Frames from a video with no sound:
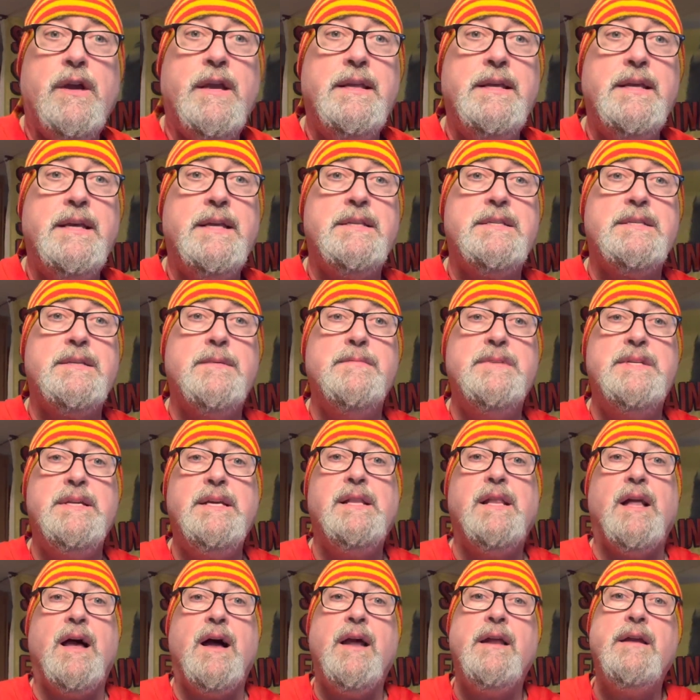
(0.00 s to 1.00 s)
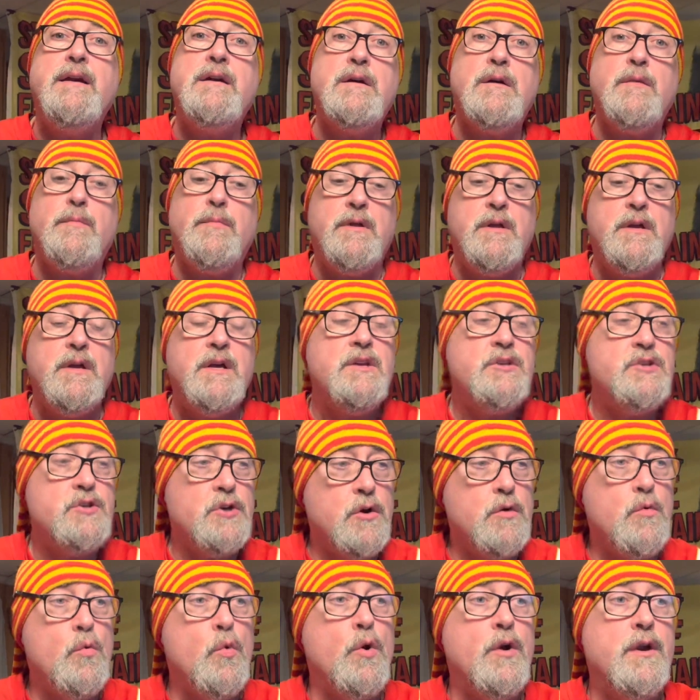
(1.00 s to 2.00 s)
get some D-line help.
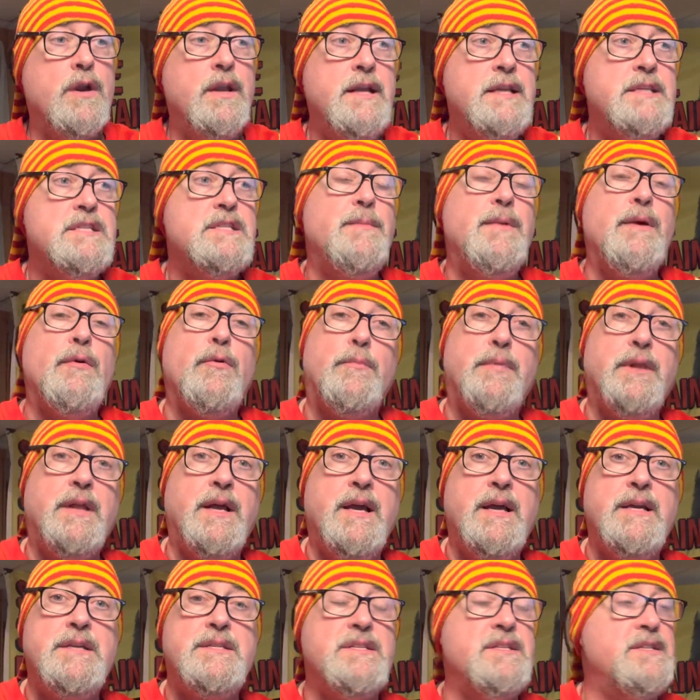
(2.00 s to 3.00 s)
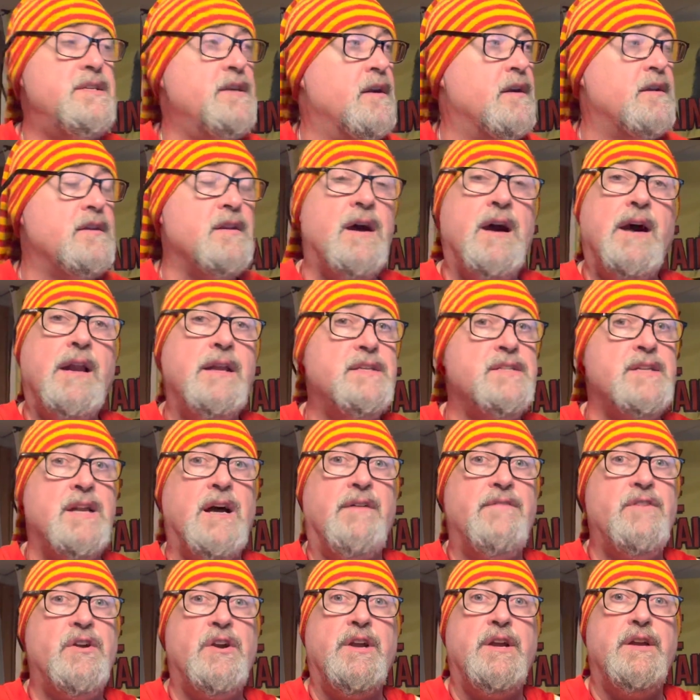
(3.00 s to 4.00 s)
Turk Wharton needs to be replaced. Derek Nnadi's
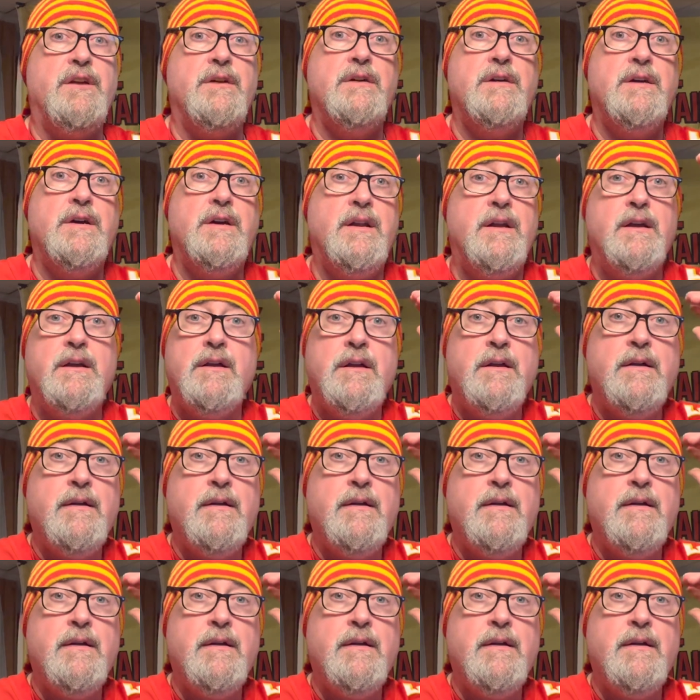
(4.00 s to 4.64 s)
not very good.